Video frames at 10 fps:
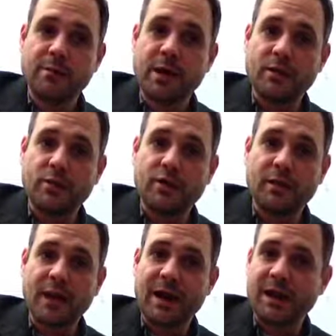I'm not
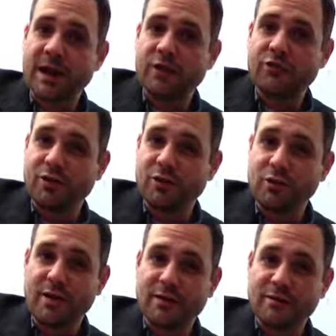using that, I can actually
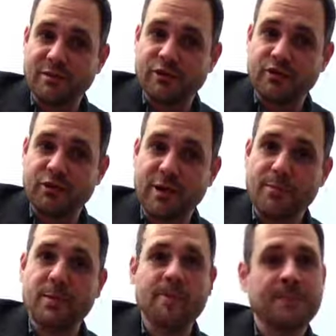utilize this
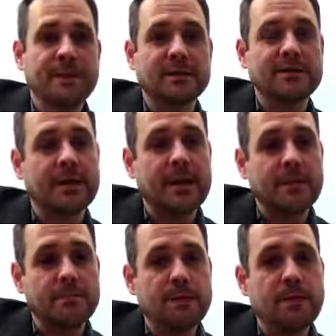shape as like
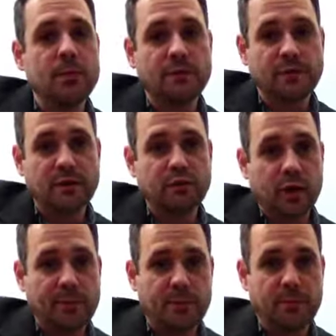a B with D
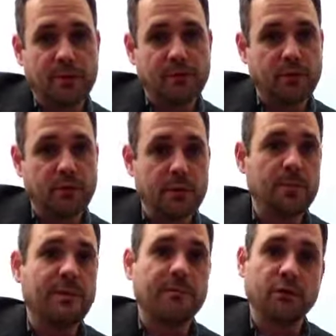sharp in the bass, so a
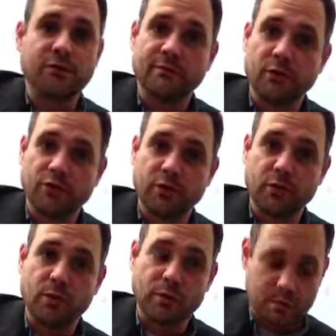B first inversion
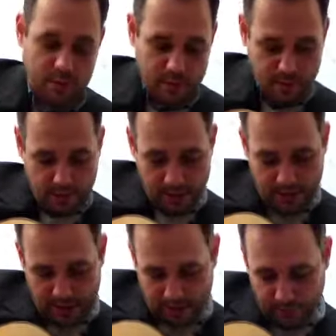chord. And
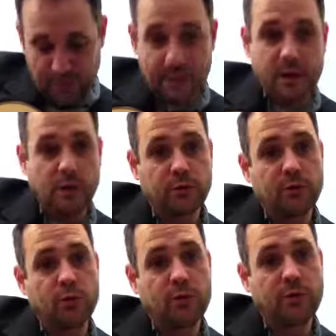then I can play E here at
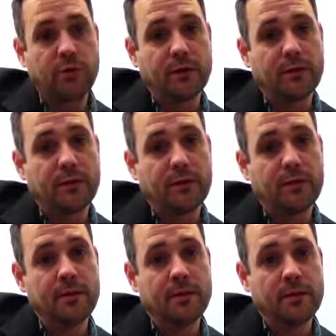the 12th fret
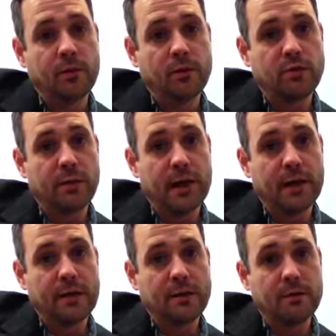with
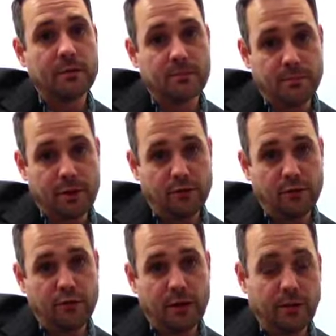my major
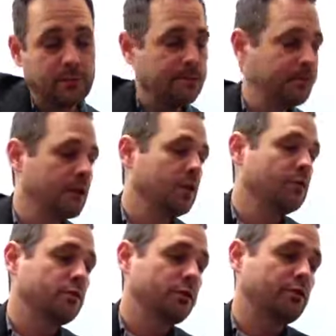shell.
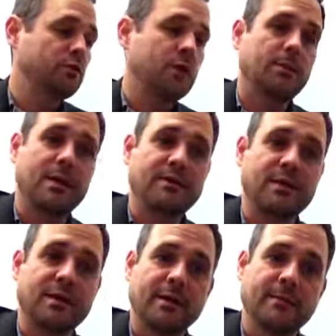So this is what it might
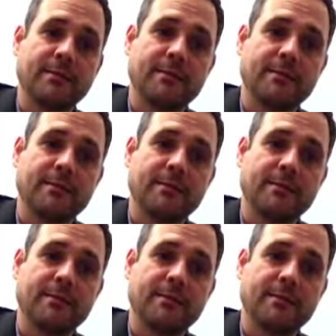sound like.